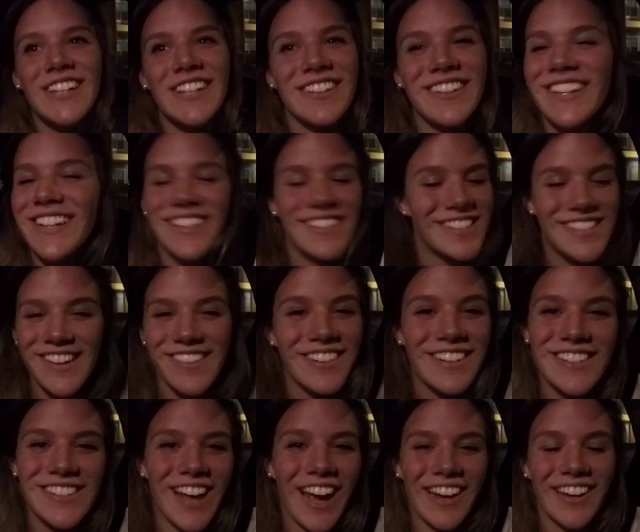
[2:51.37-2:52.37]
and they get so
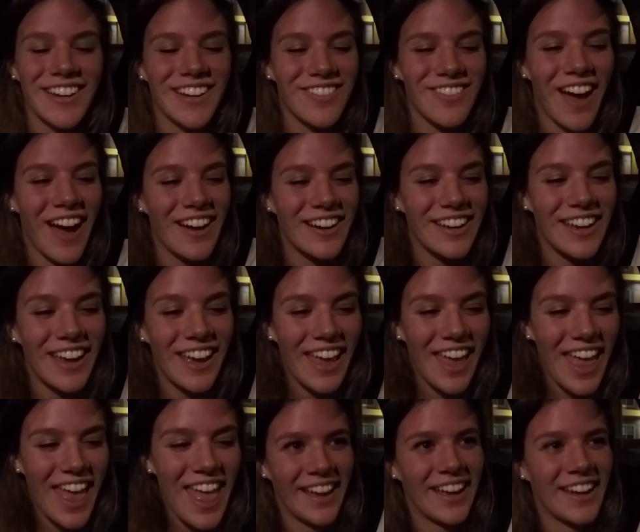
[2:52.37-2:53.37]
excited about it,
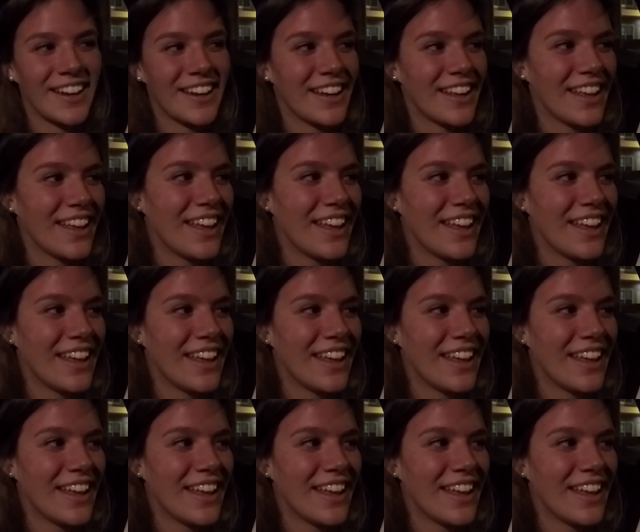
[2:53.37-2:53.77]
and